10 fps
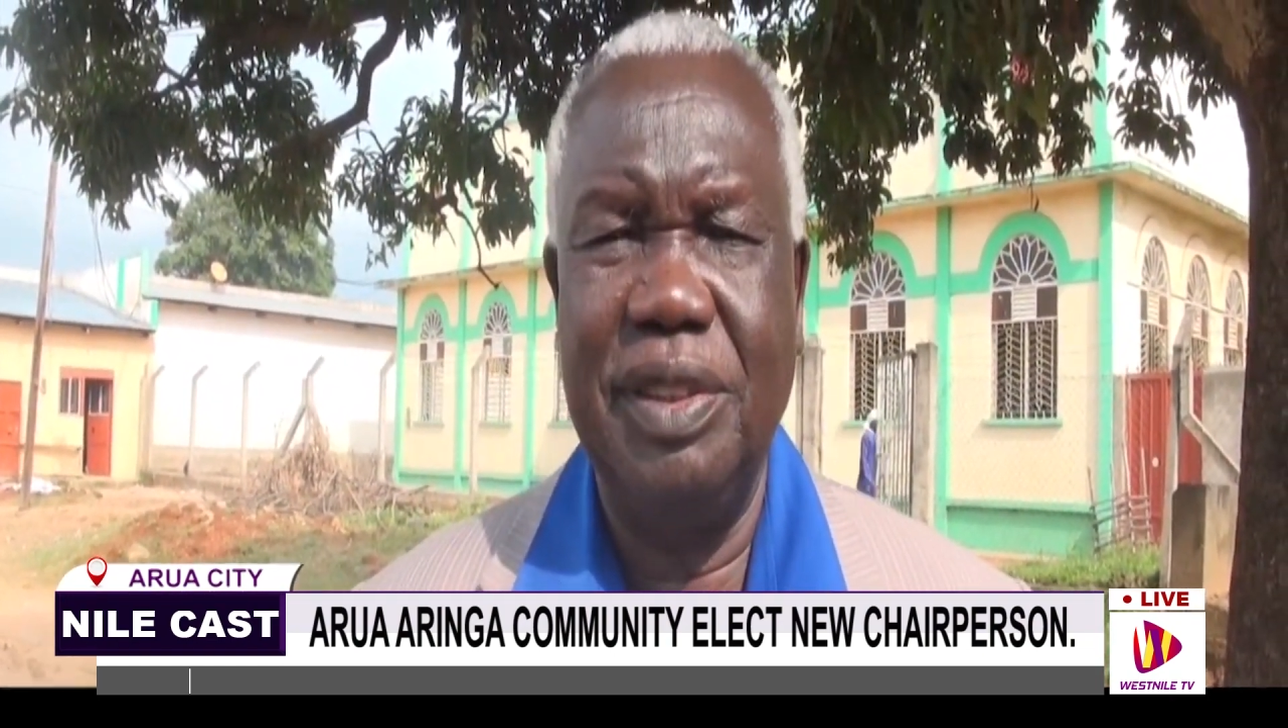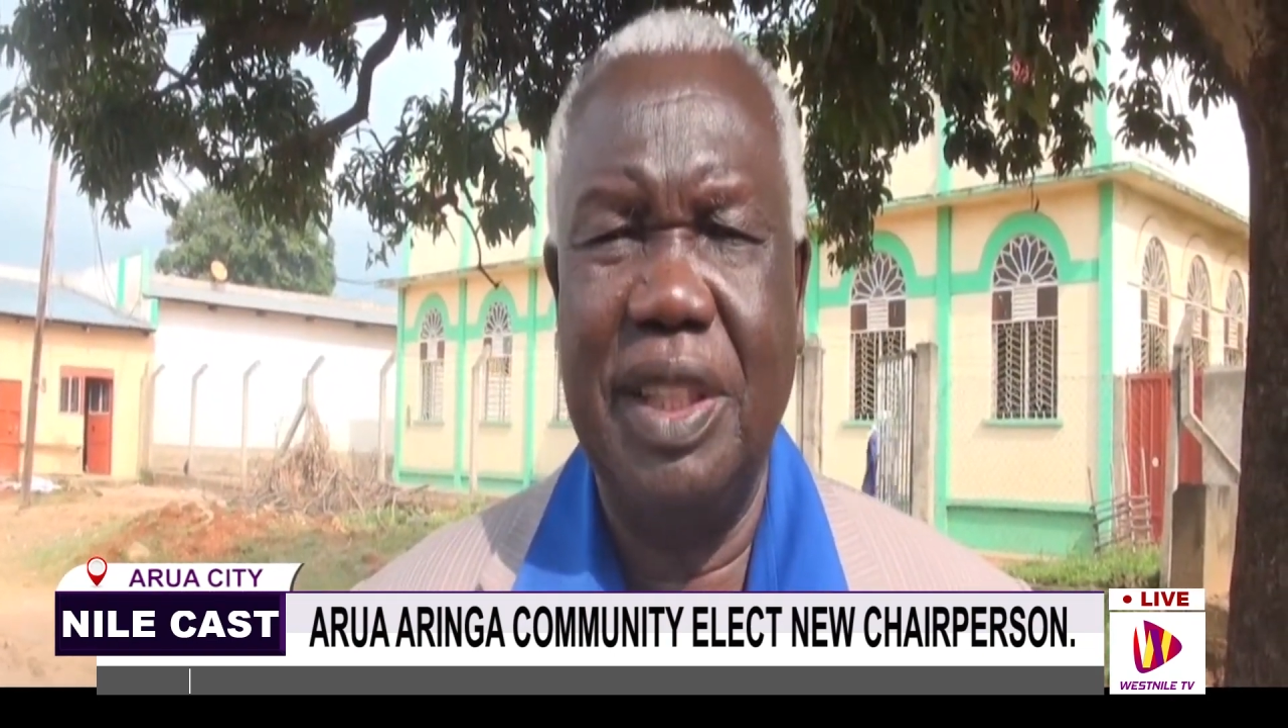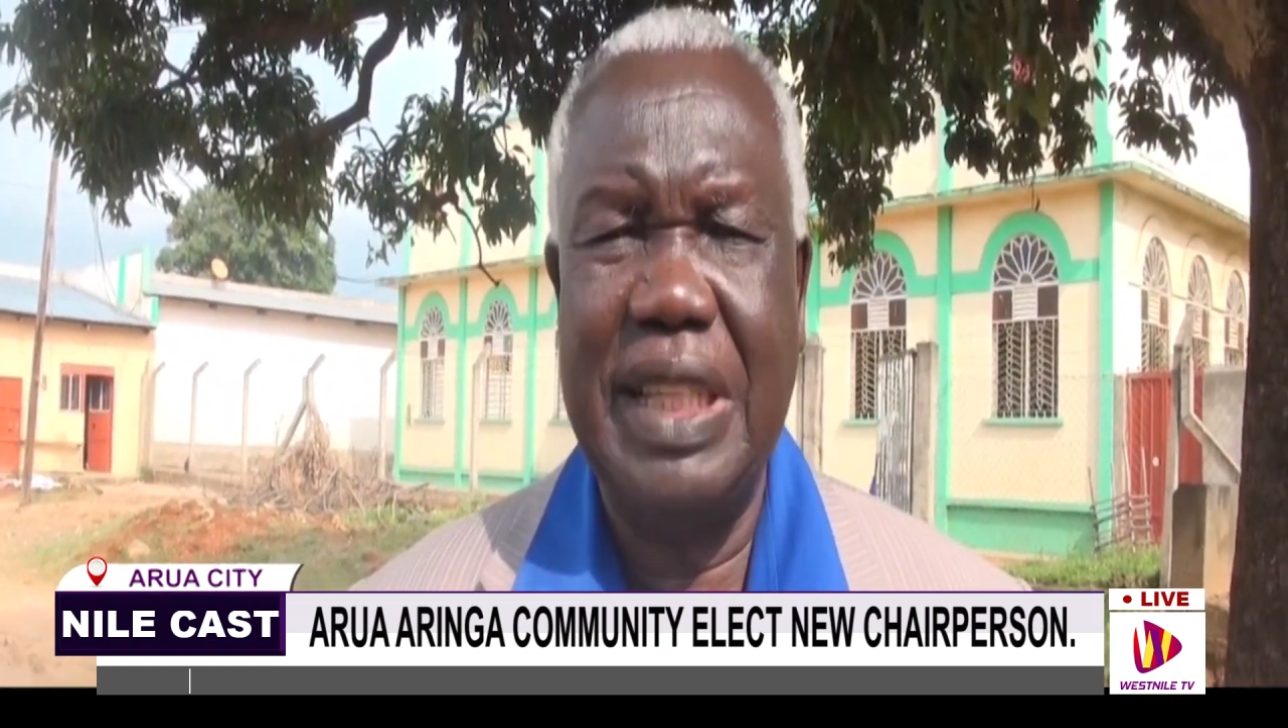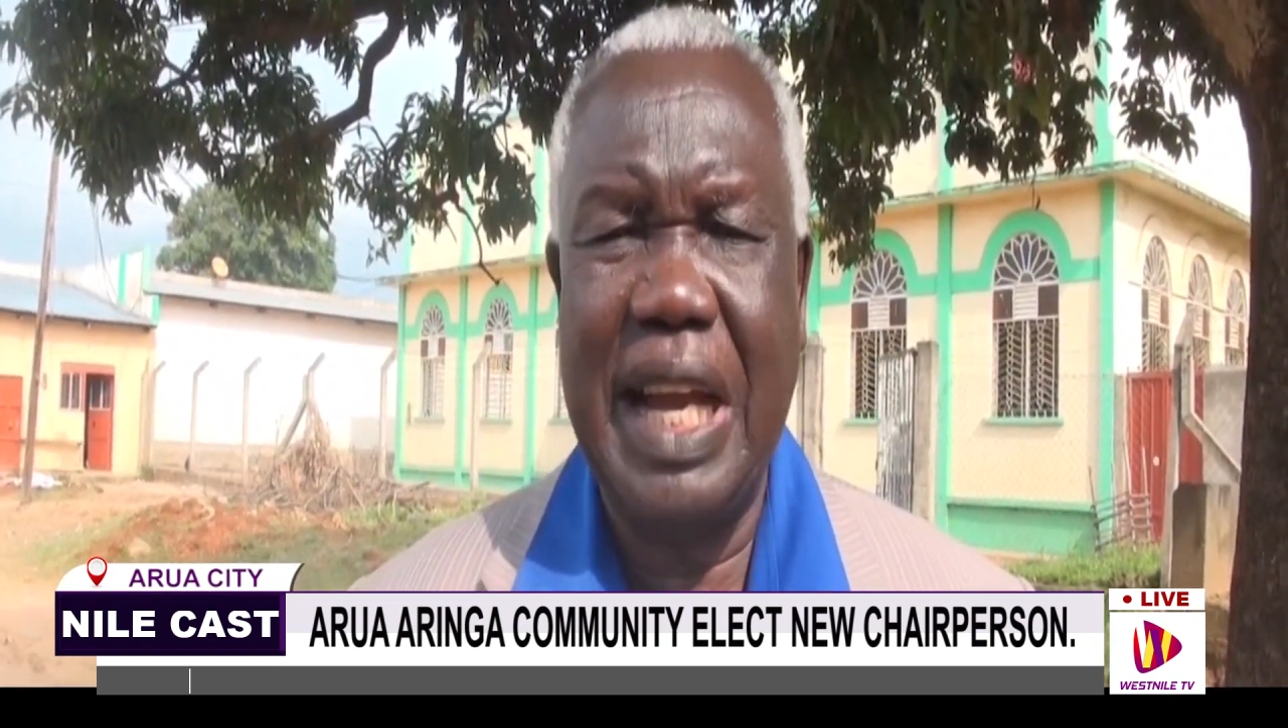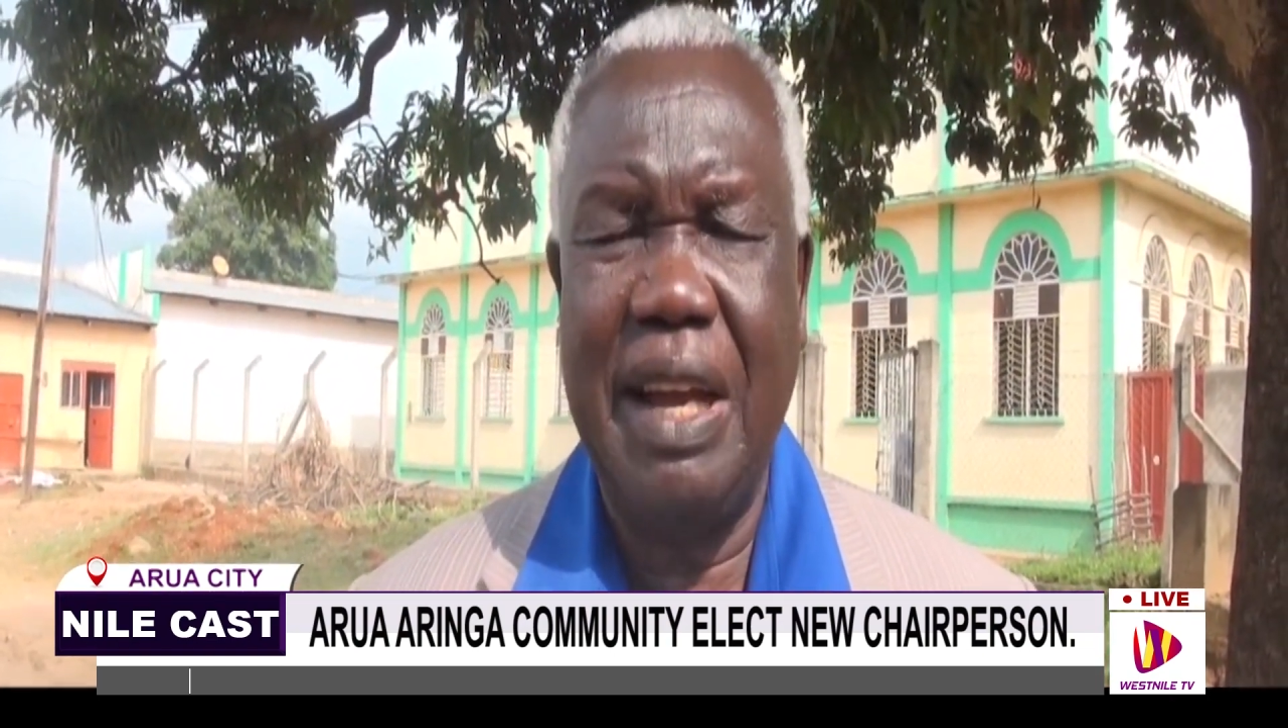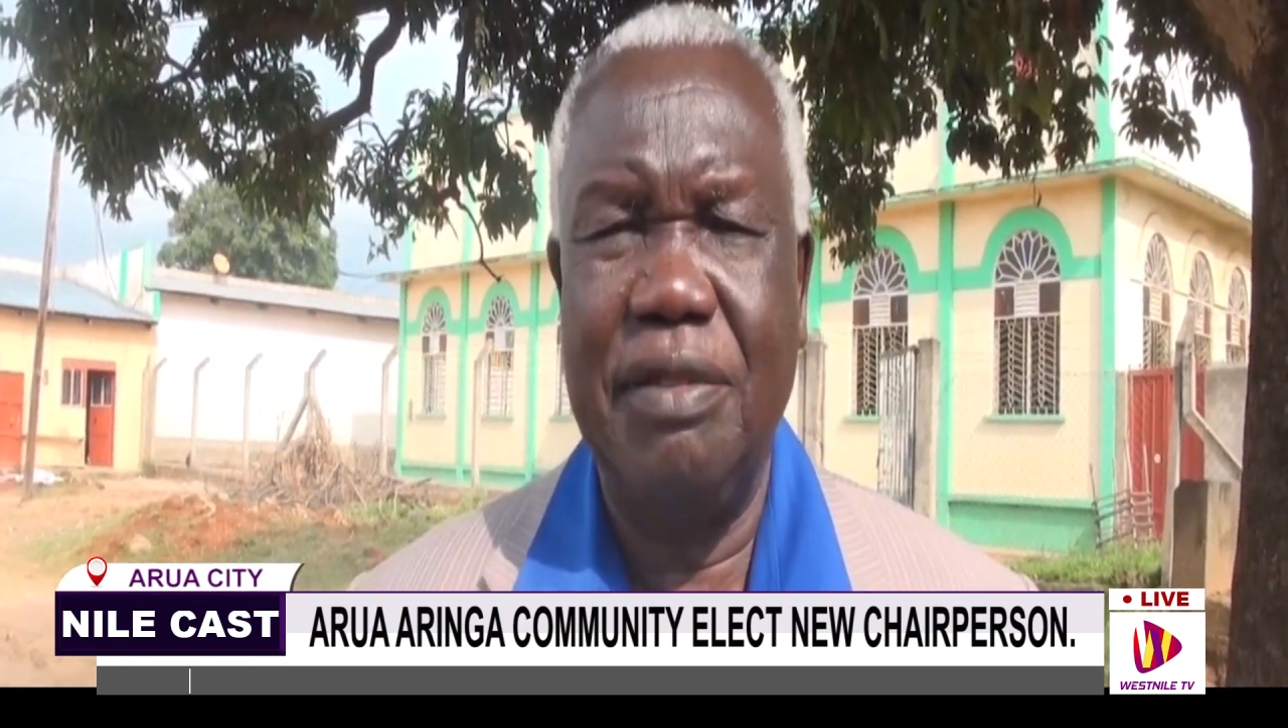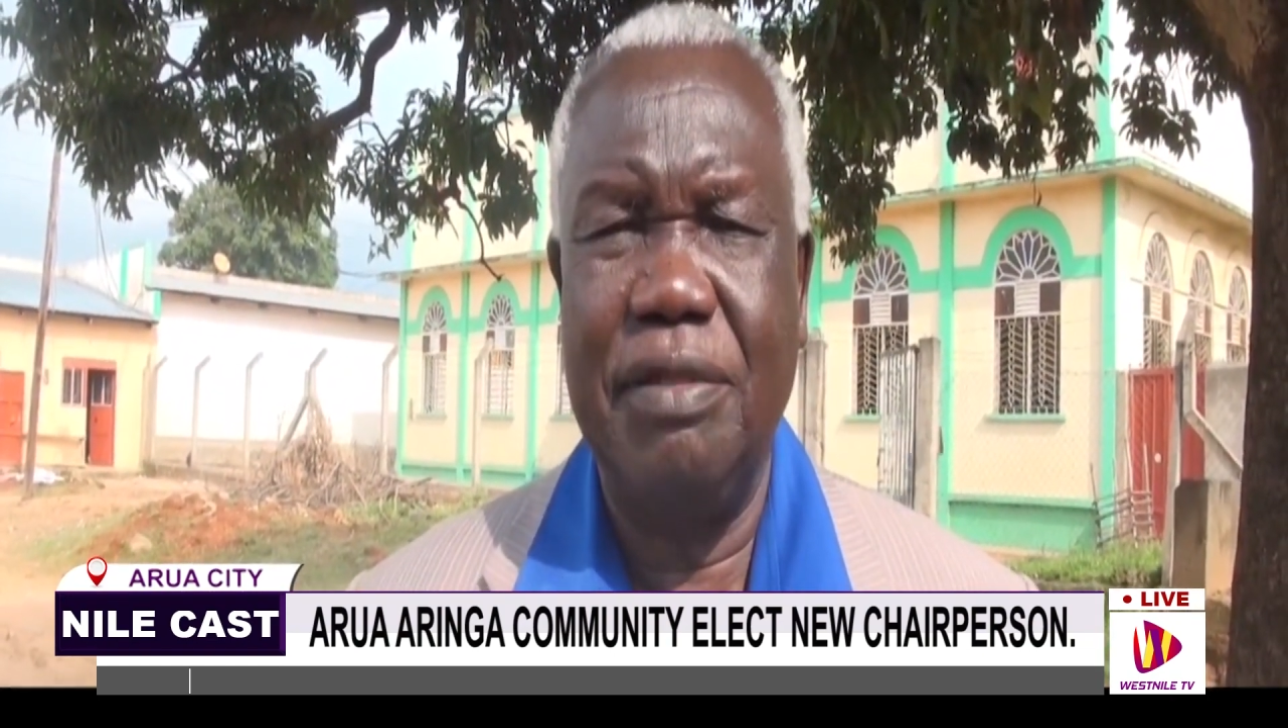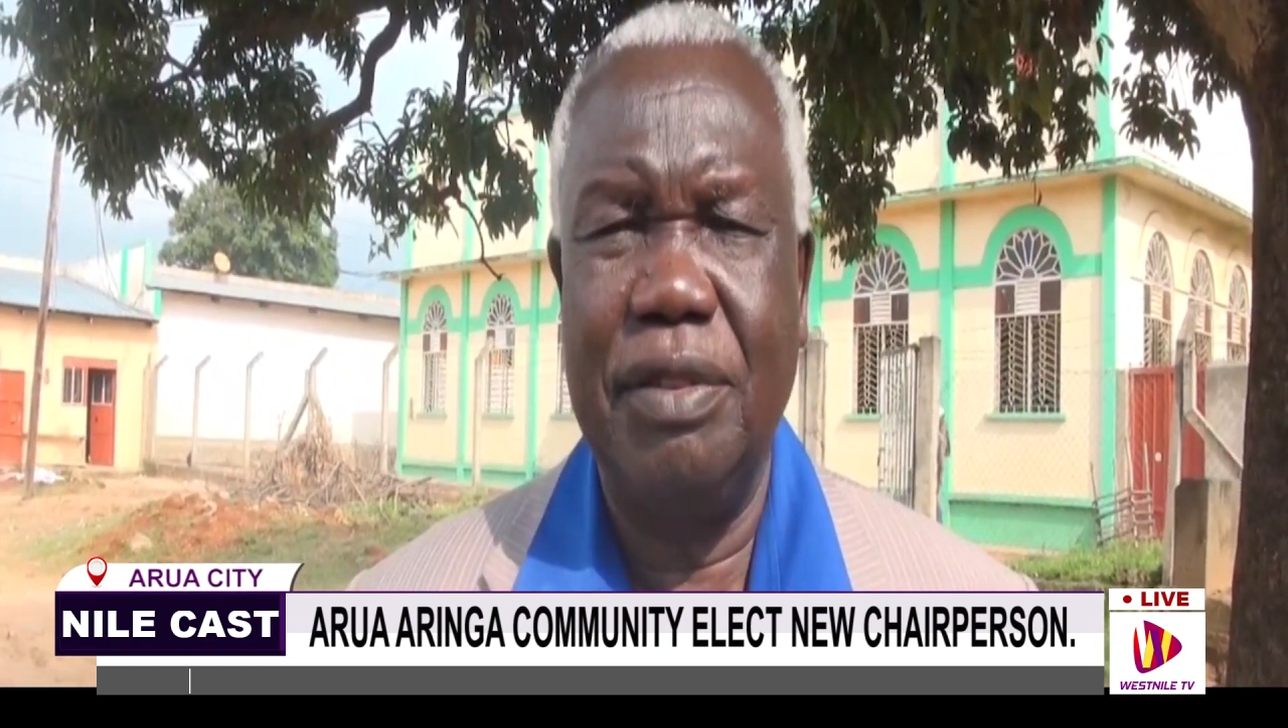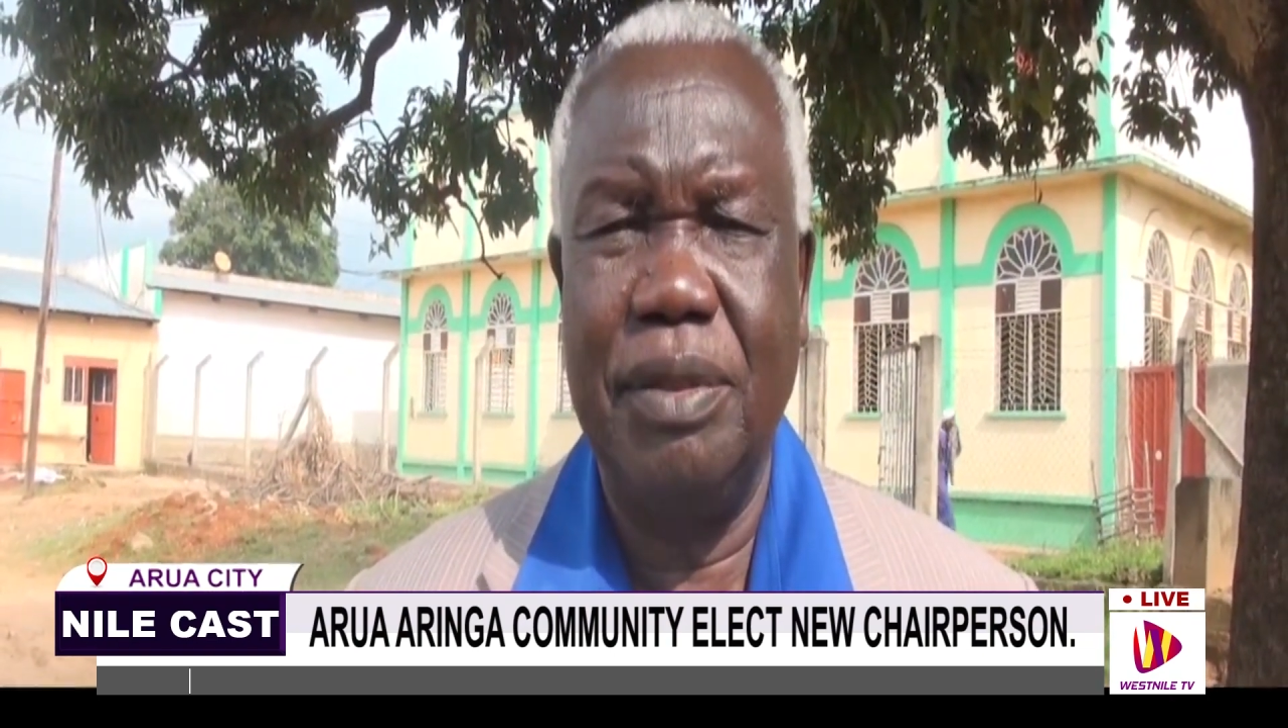don't have